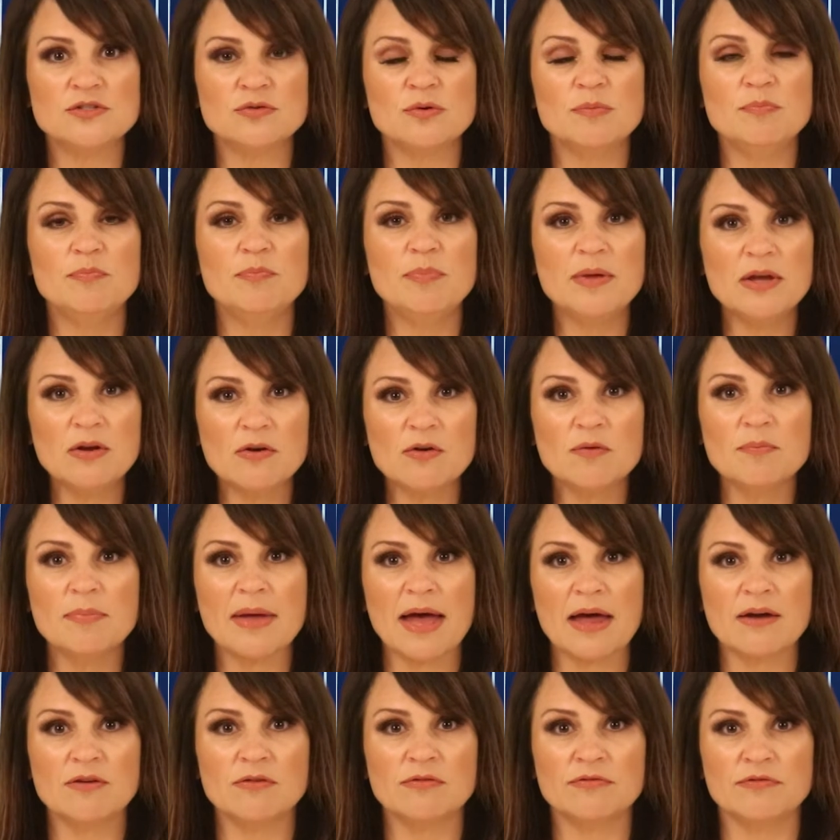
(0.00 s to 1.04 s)
to a bigger
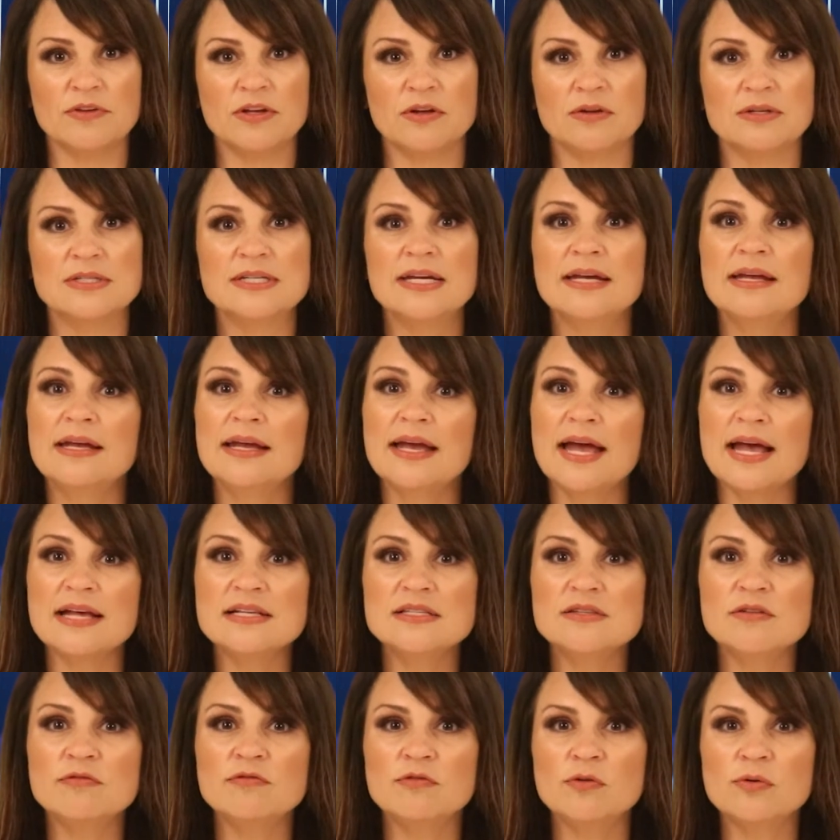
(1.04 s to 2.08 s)
battlefield
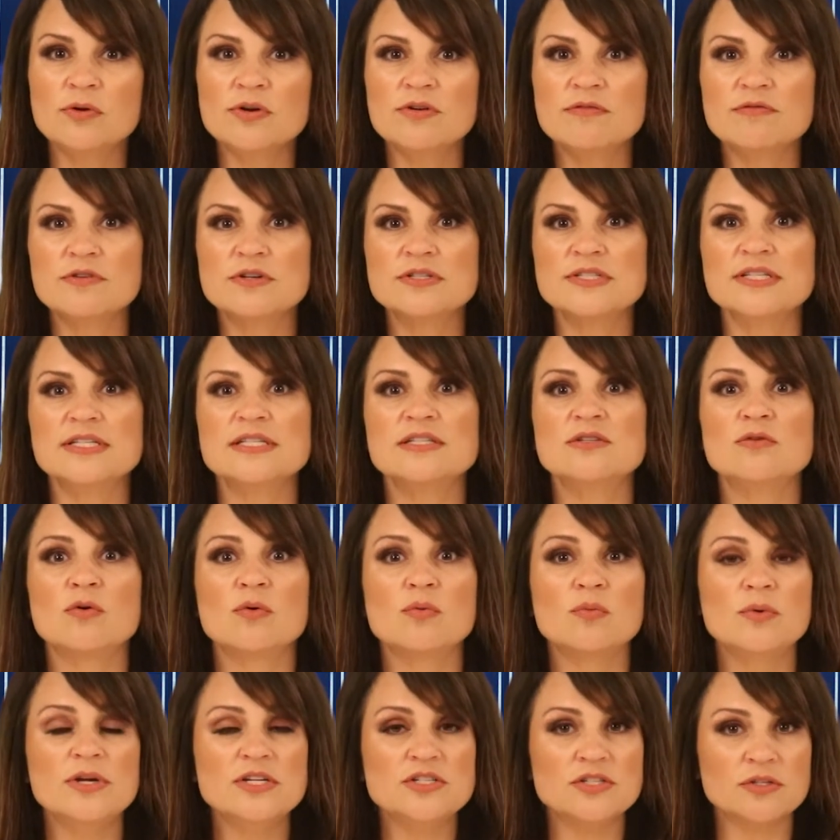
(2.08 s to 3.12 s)
as the Florida versus
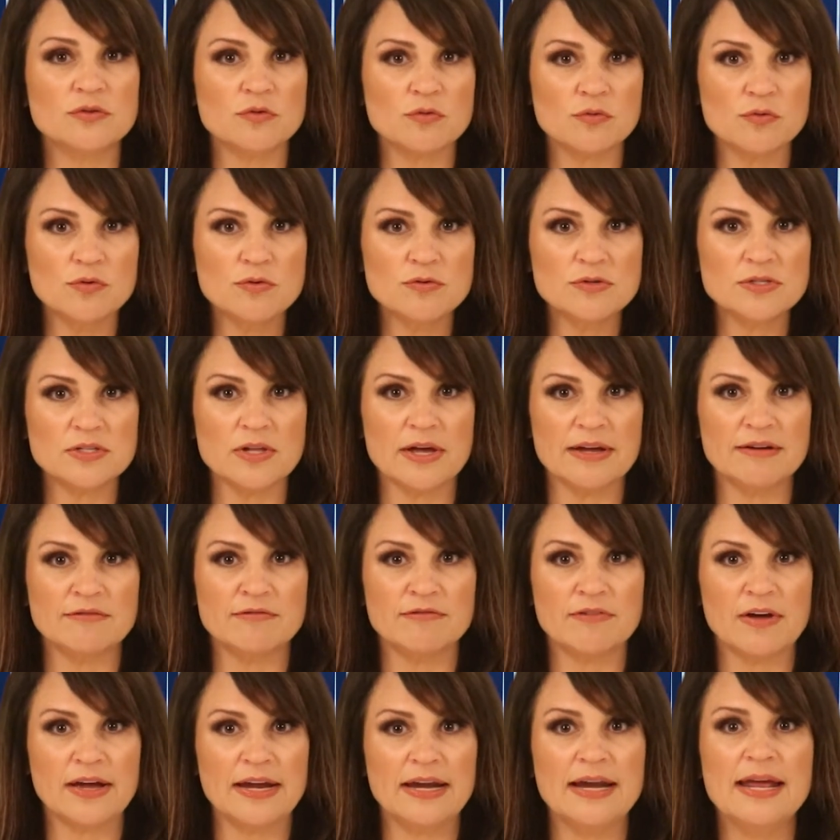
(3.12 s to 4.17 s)
Norwegian cruise line
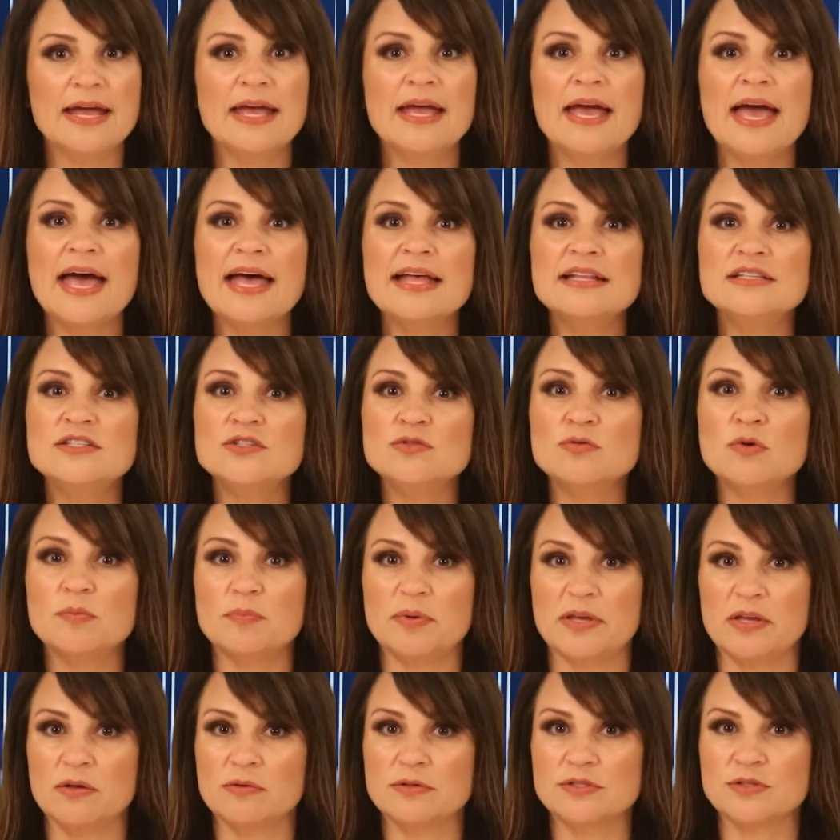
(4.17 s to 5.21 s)
fight heads to
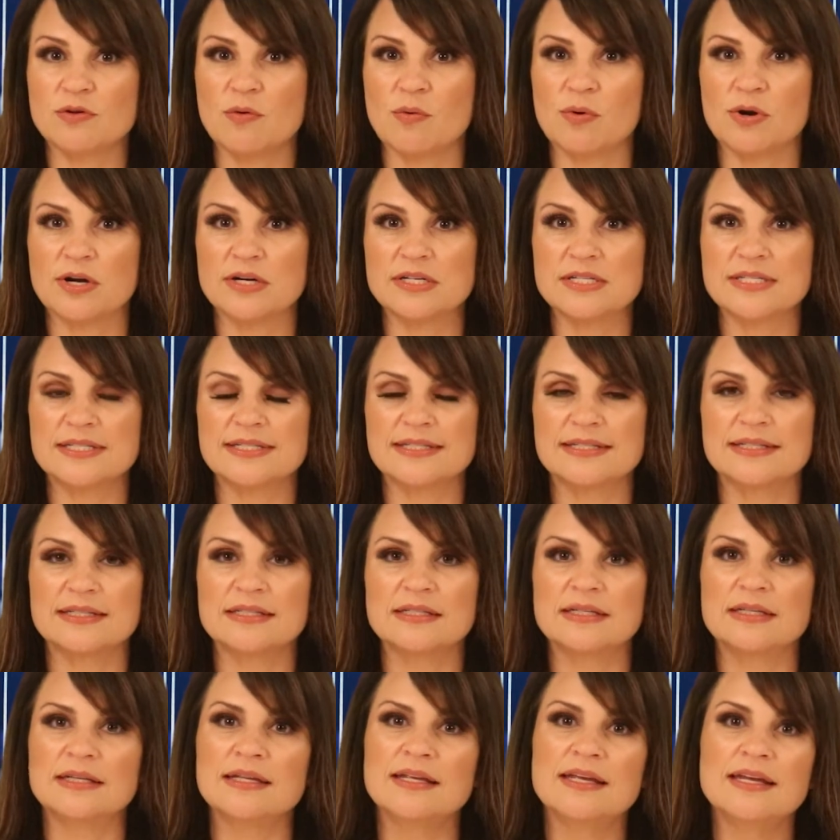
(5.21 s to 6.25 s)
appeals court.
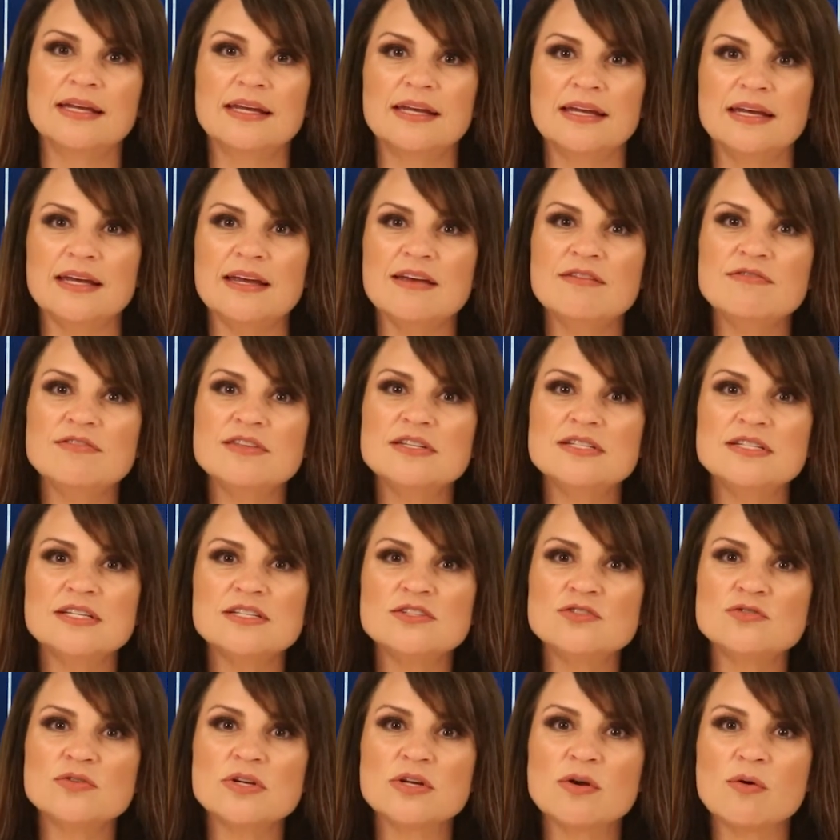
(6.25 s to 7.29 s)
If the
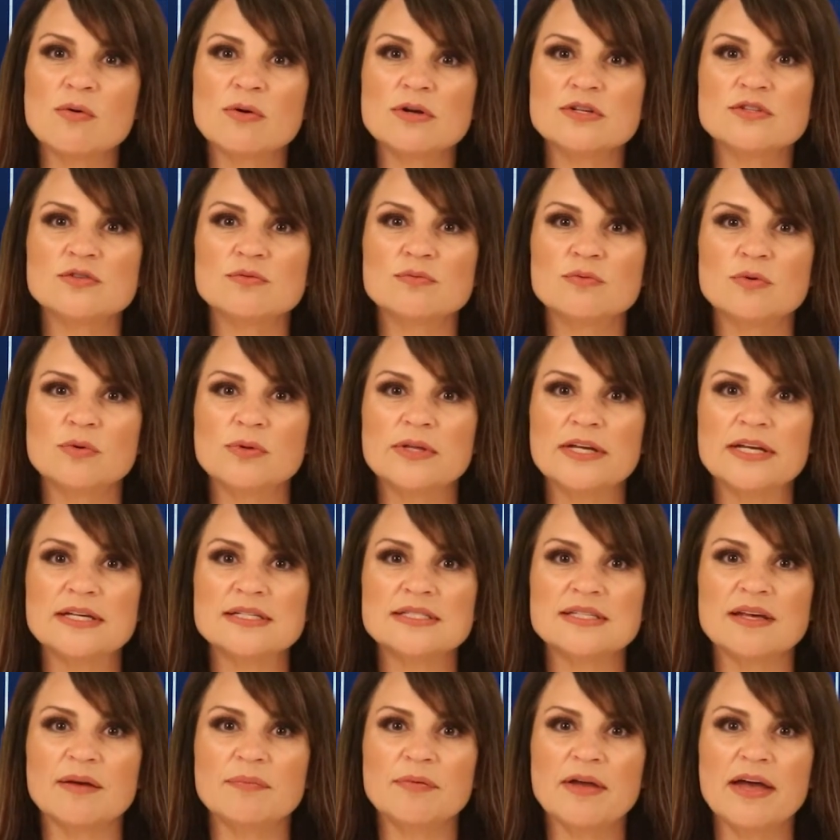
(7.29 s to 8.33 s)
district court's ruling
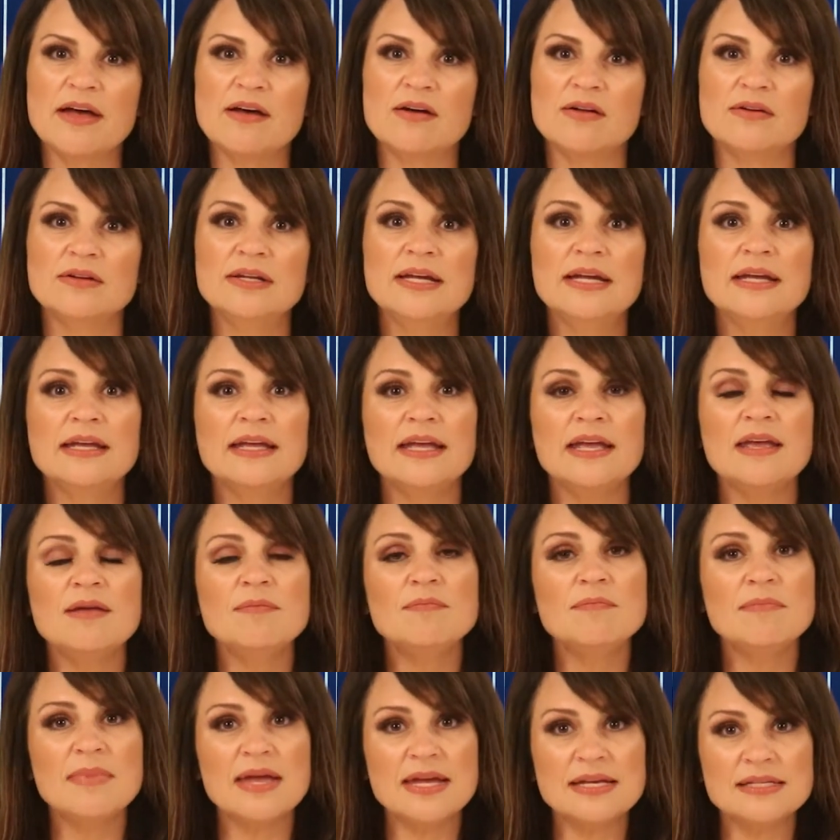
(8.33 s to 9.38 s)
is upheld, it
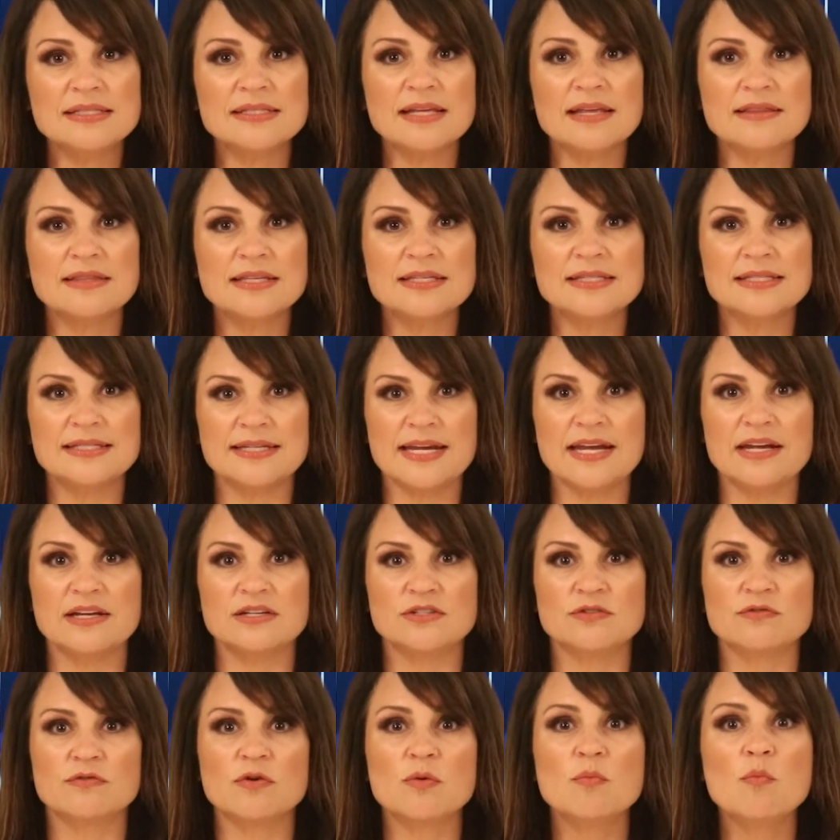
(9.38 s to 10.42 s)
may set the
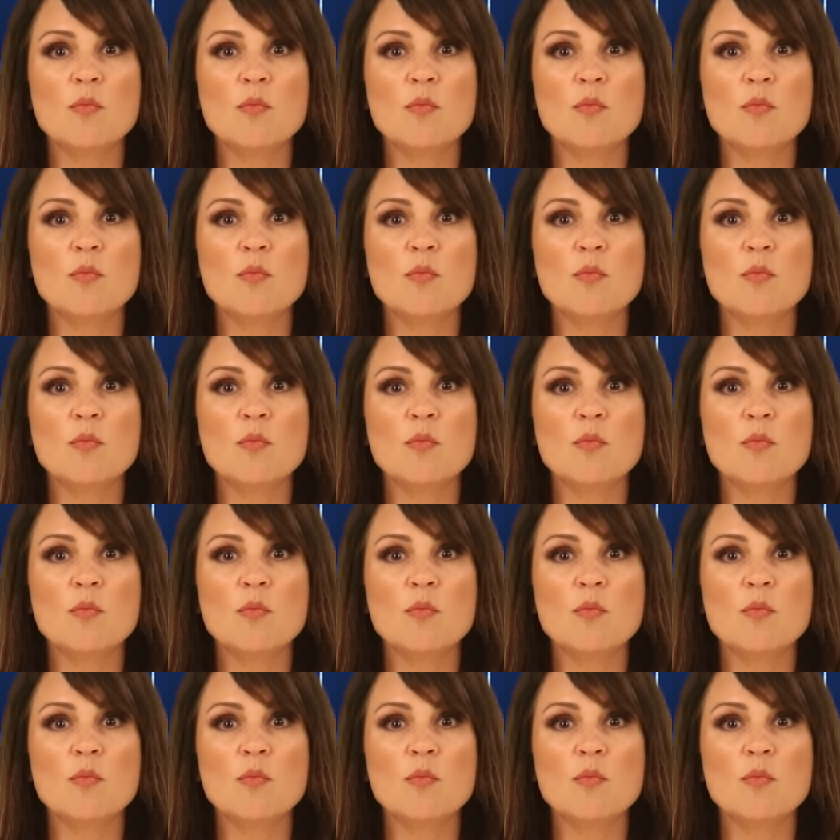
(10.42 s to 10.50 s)
stage for